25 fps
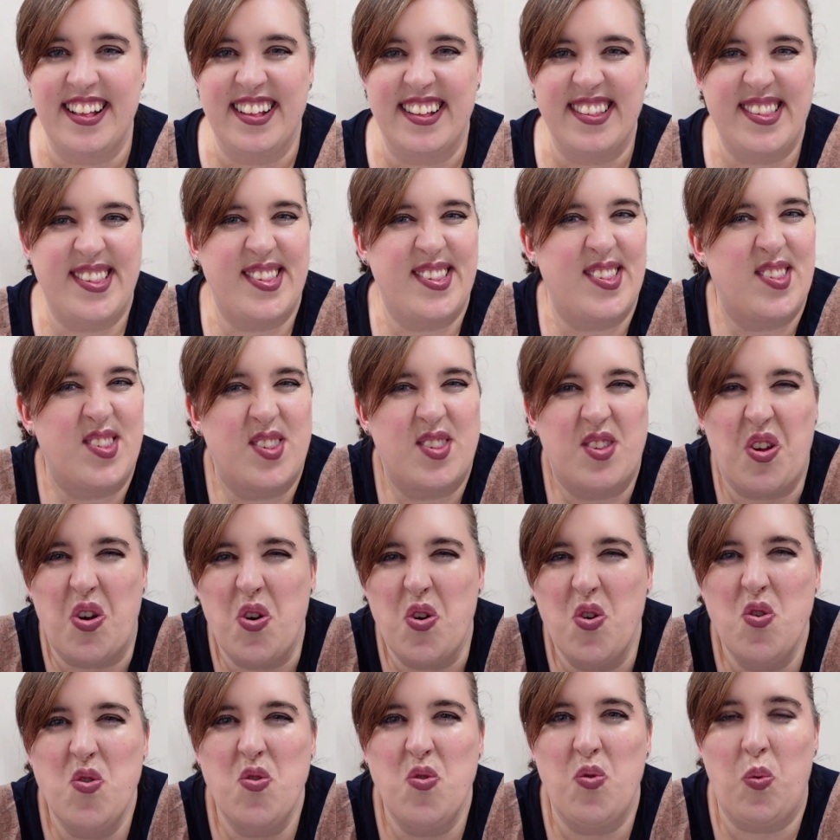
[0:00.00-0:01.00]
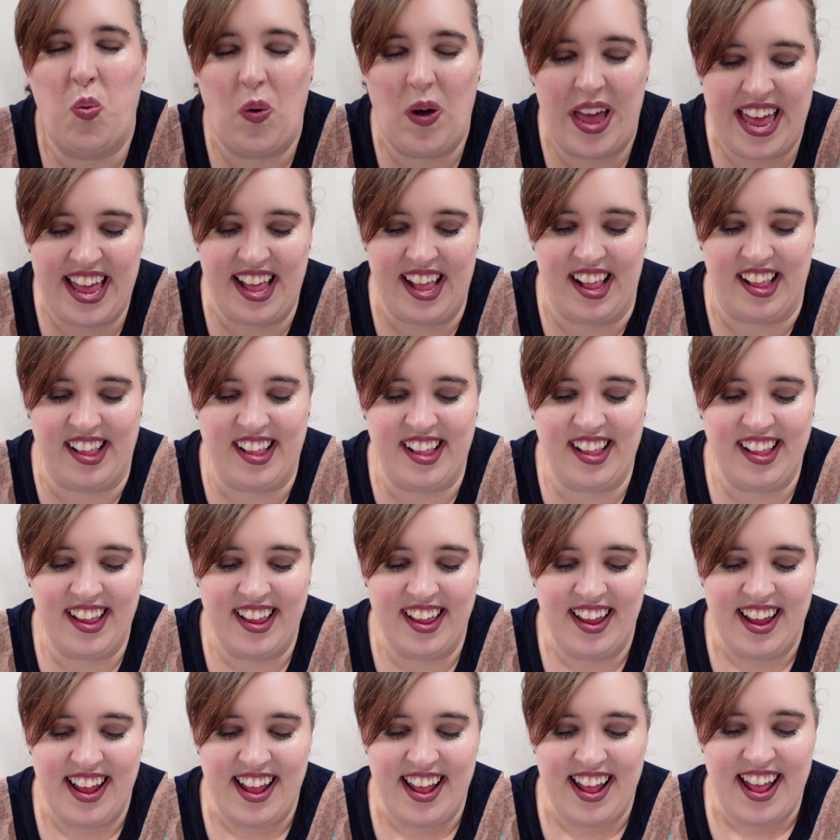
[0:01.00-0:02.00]
so well
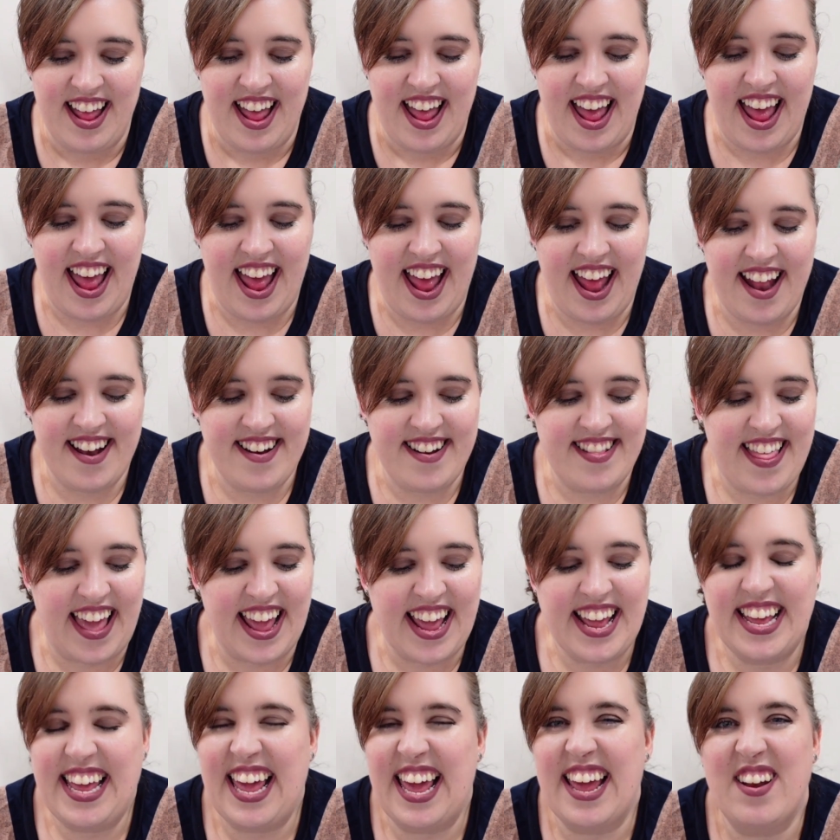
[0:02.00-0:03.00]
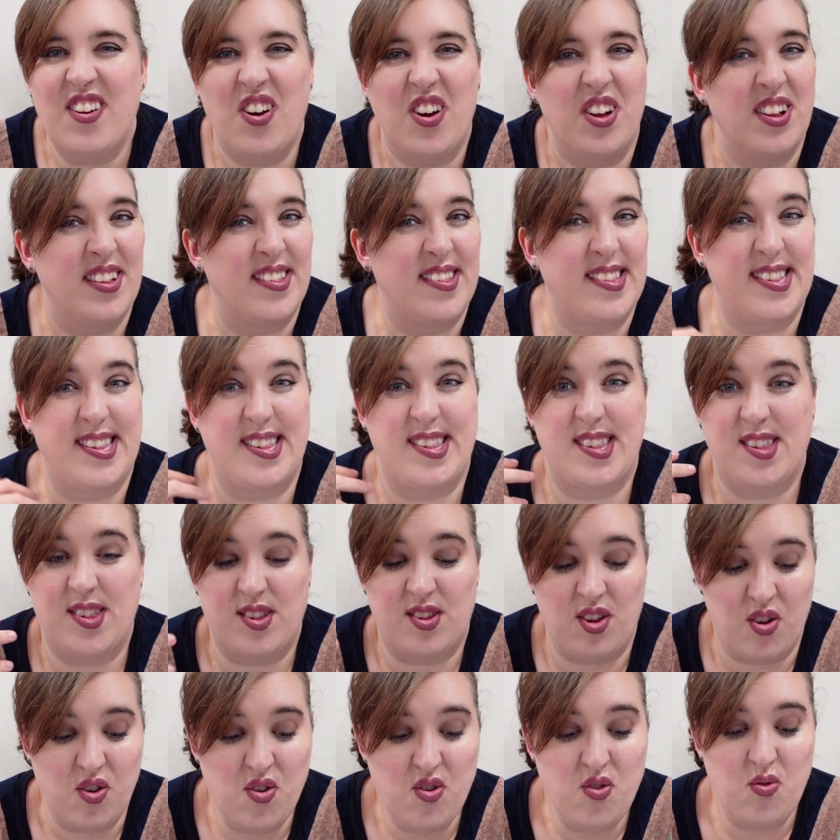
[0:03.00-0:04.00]
and they get on
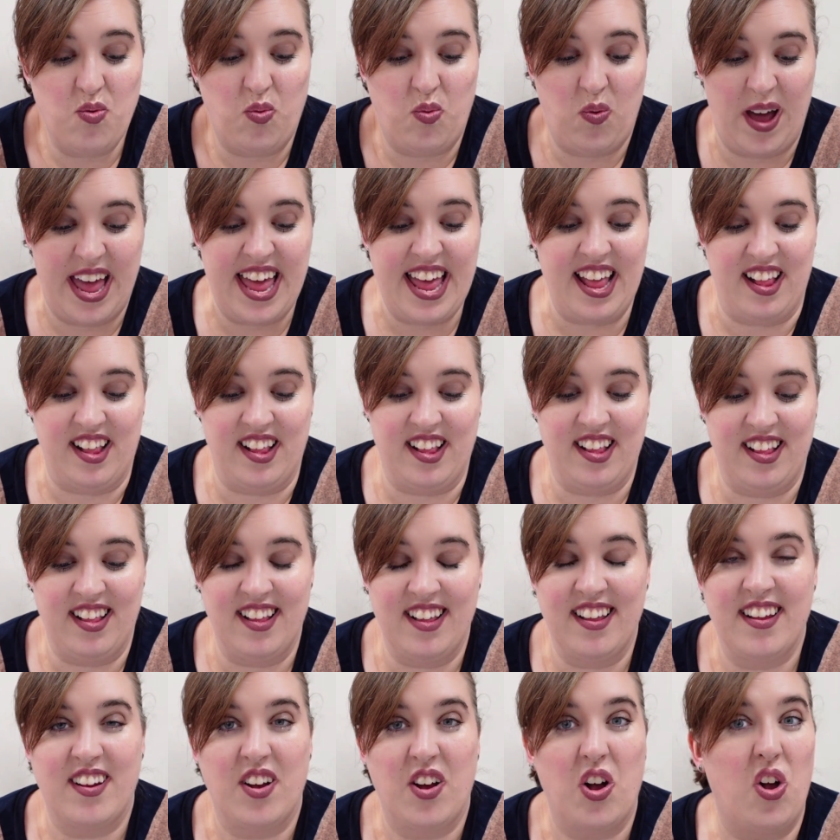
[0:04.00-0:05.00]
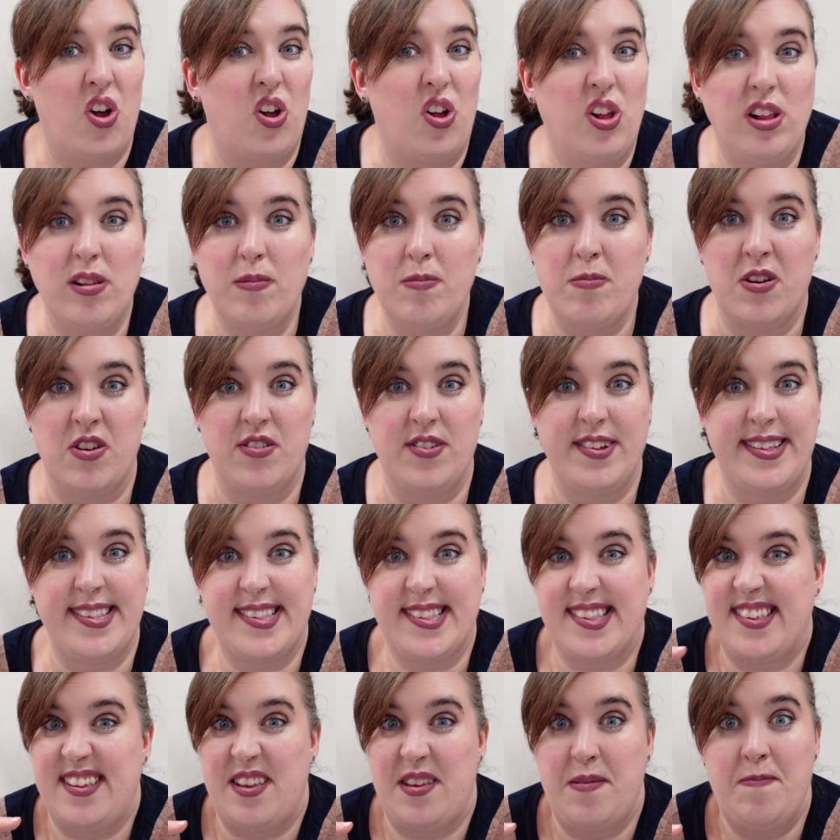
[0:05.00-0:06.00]
so well
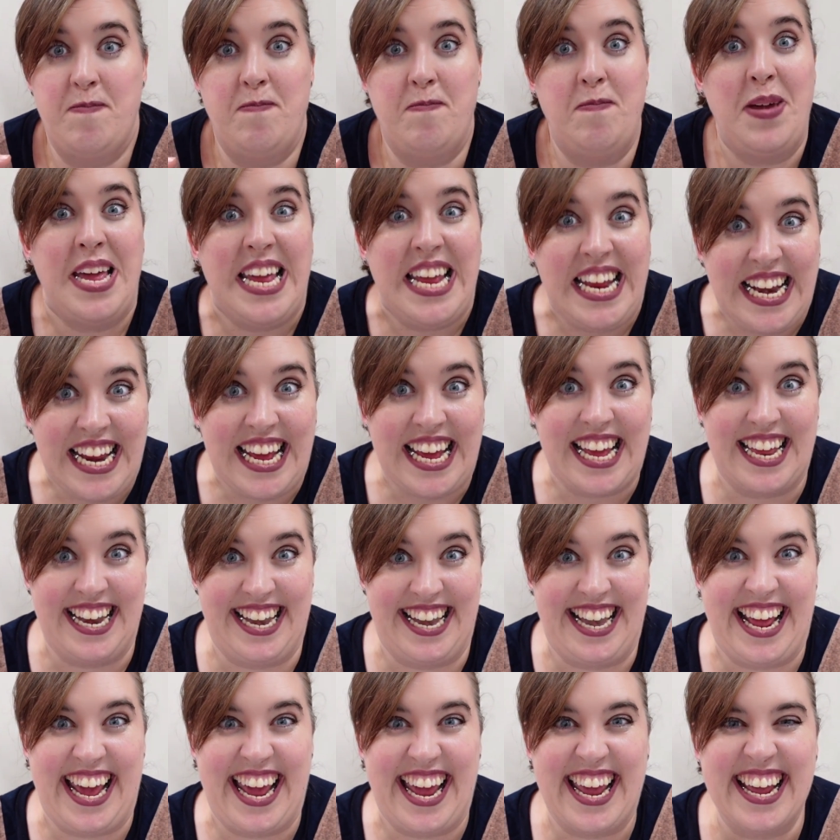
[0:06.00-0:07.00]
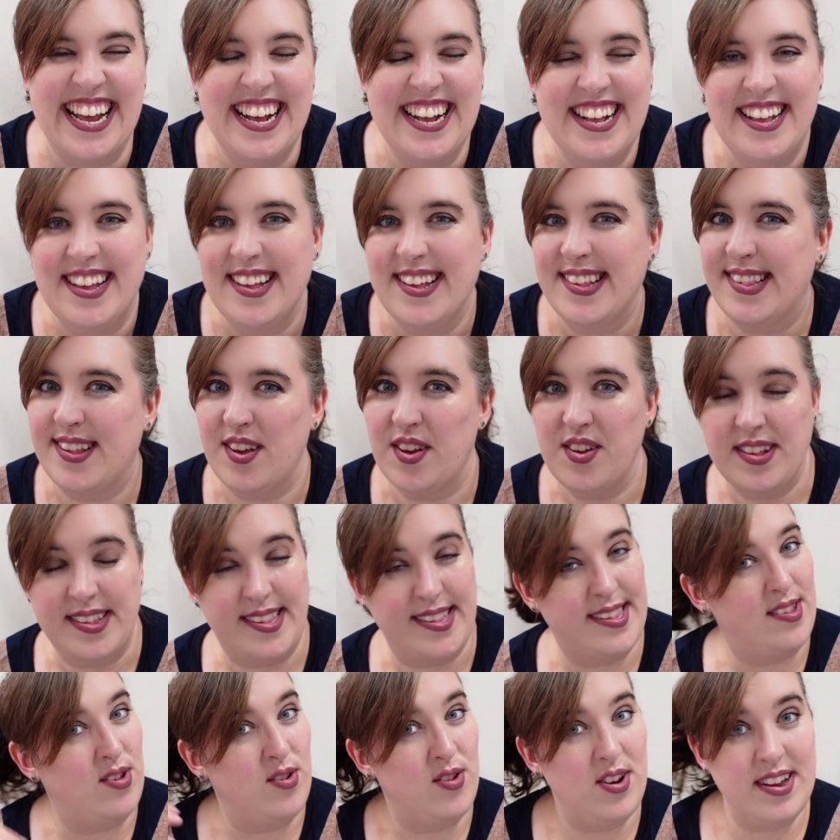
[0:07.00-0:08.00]
almost immediately. So as
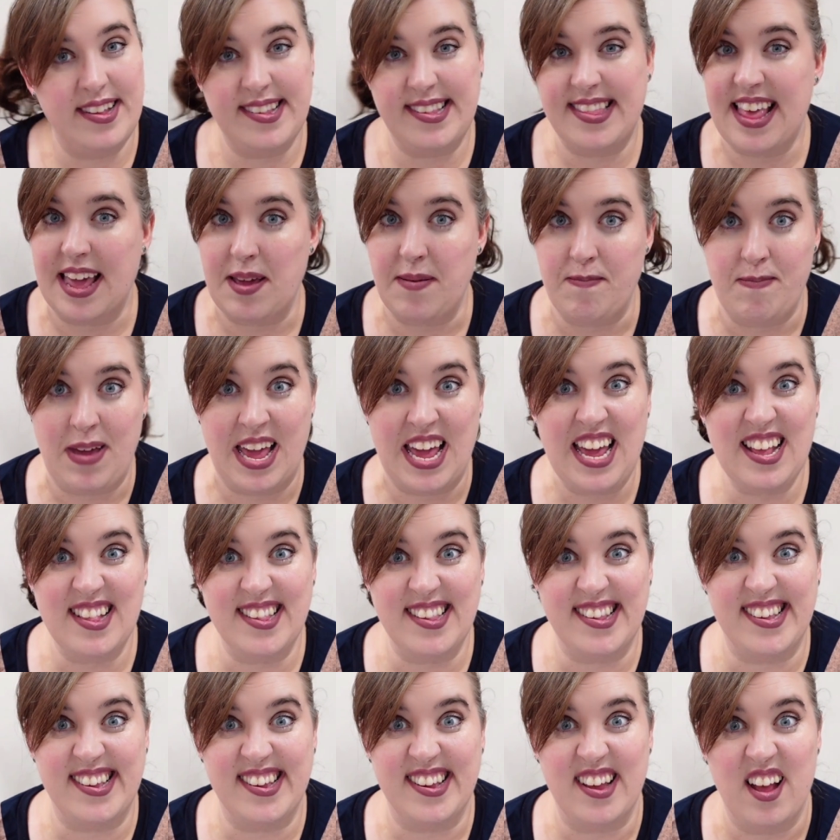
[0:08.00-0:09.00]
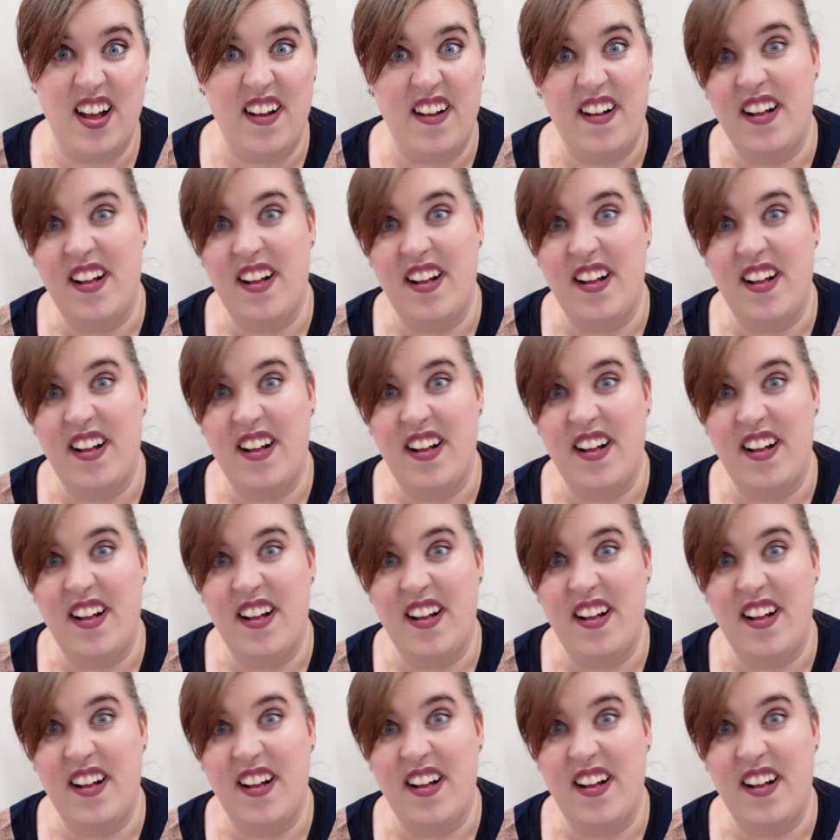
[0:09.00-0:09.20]
soon as they meet,